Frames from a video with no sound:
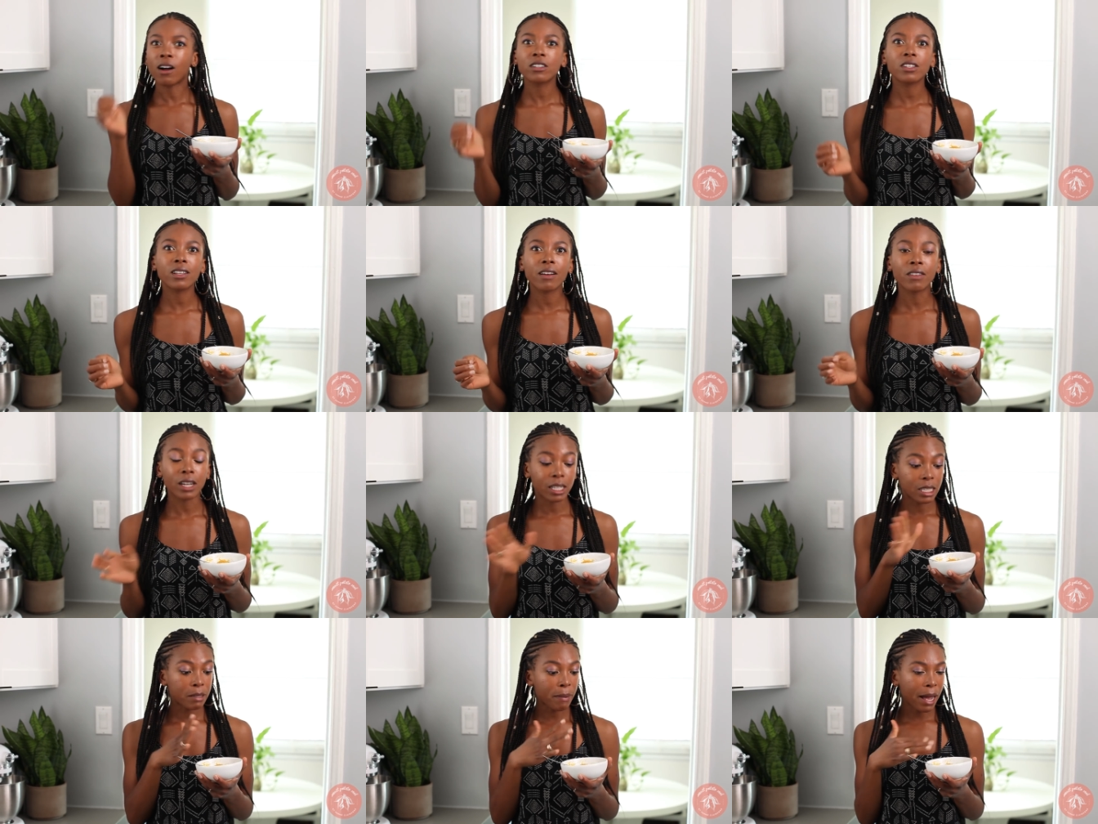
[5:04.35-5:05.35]
also love that
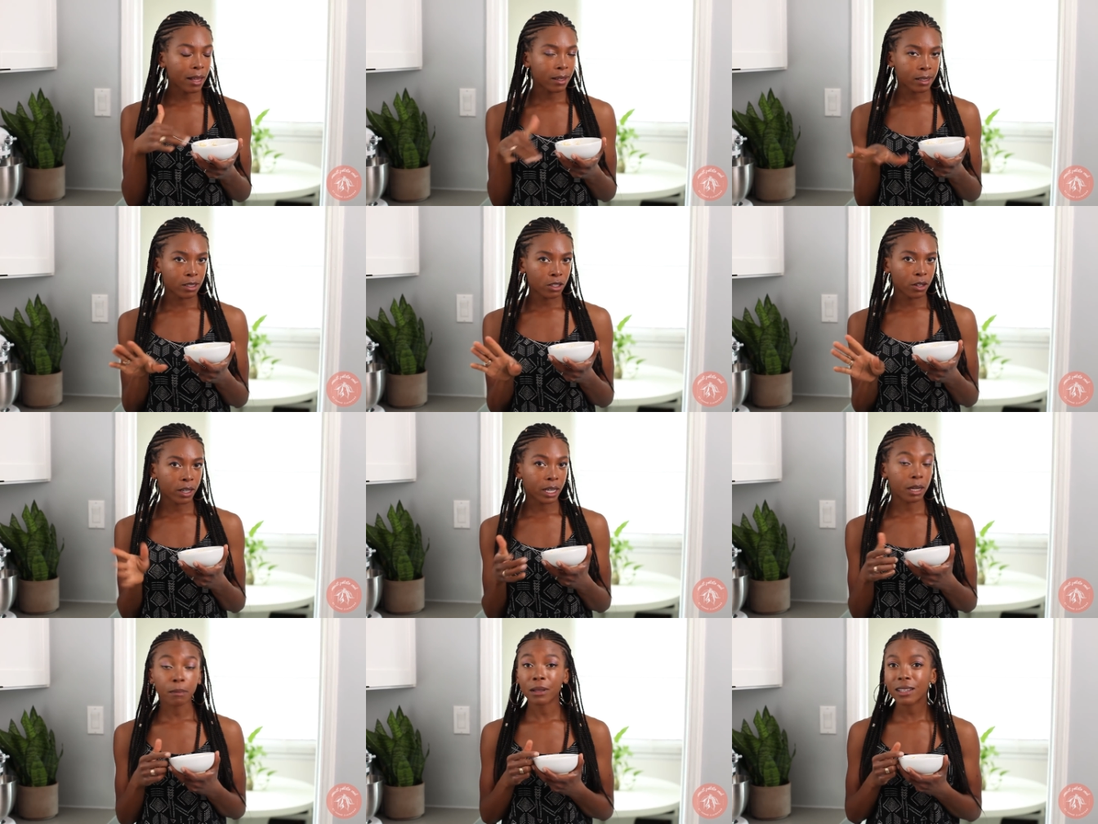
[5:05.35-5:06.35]
it's balanced, so you're
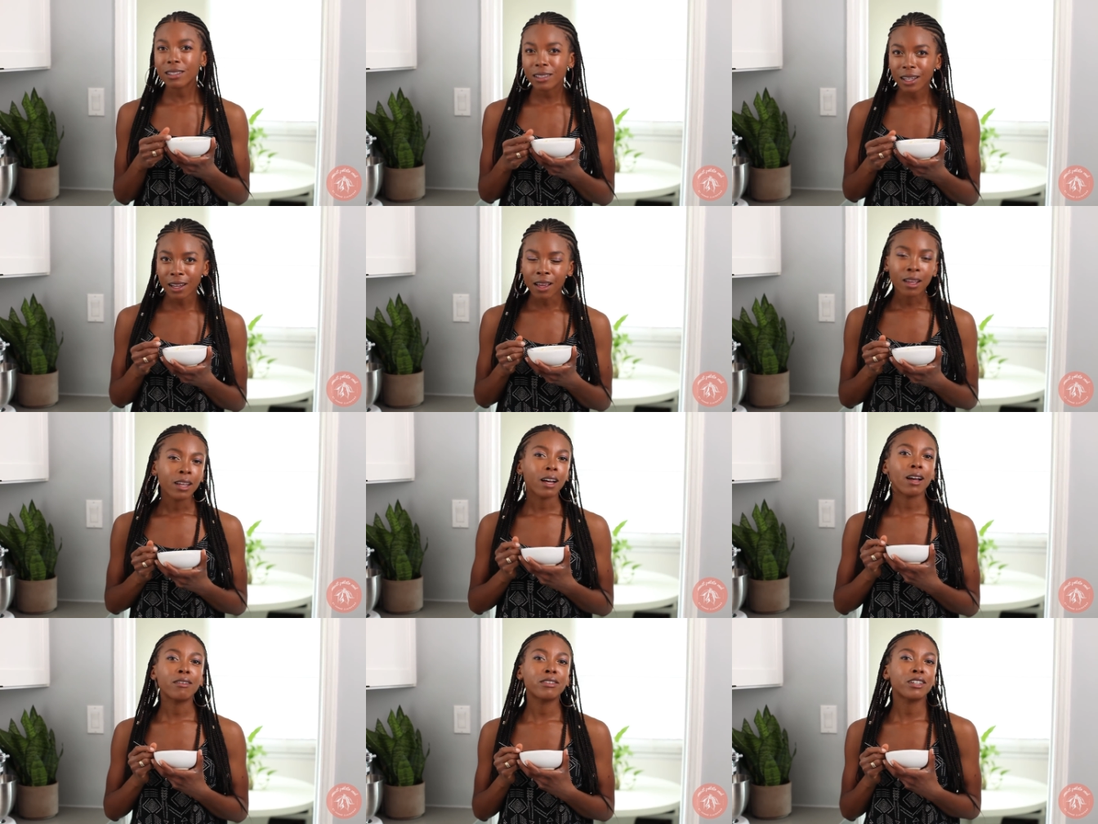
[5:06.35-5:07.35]
getting plenty
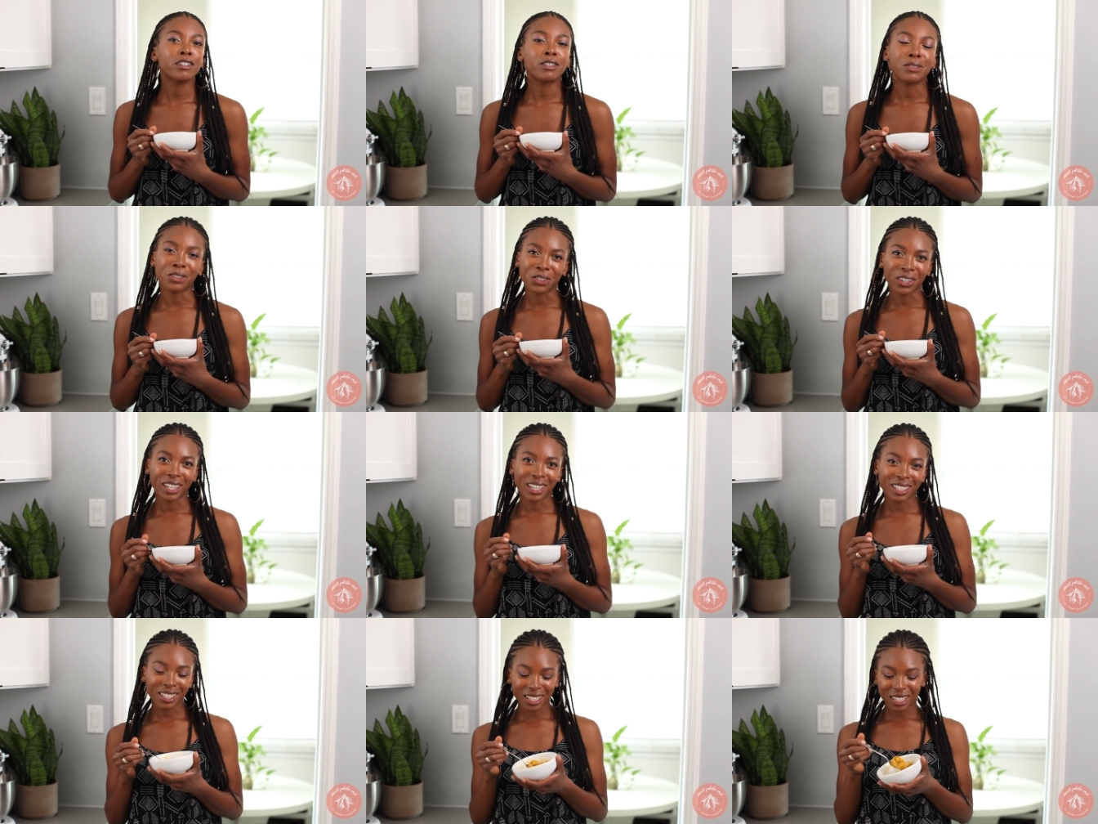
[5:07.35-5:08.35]
of your
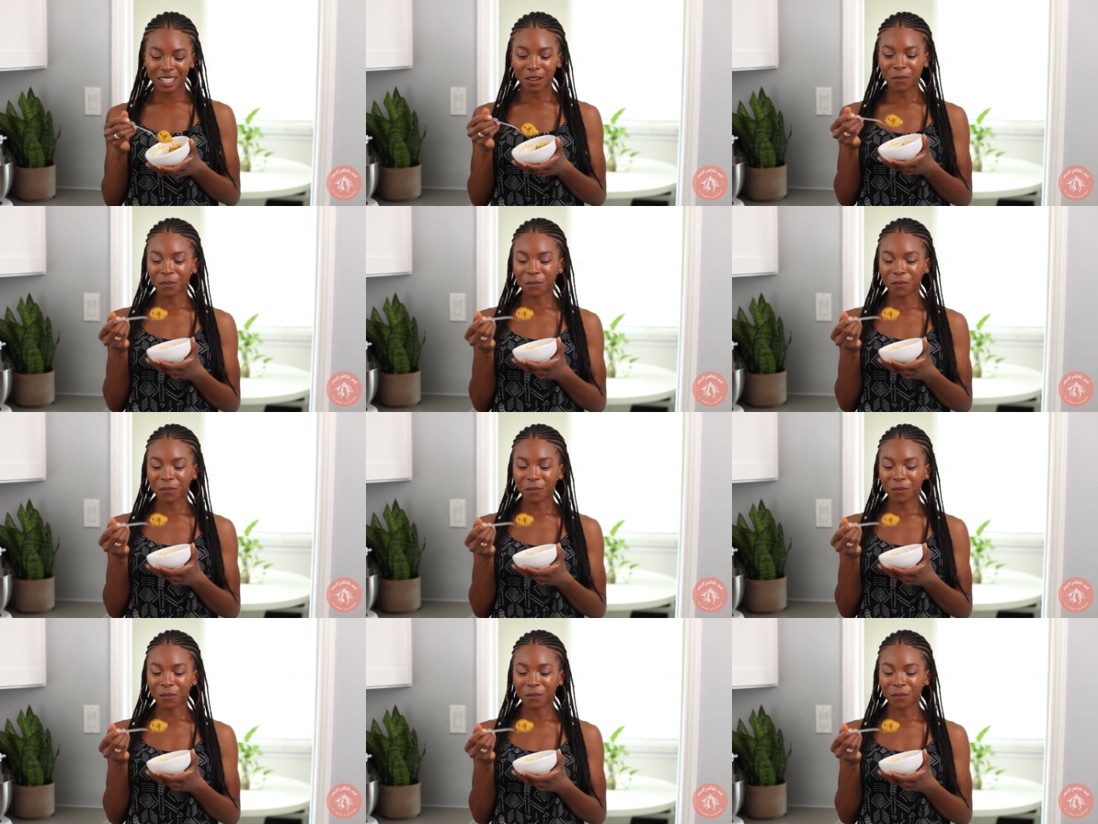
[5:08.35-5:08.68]
nutrients.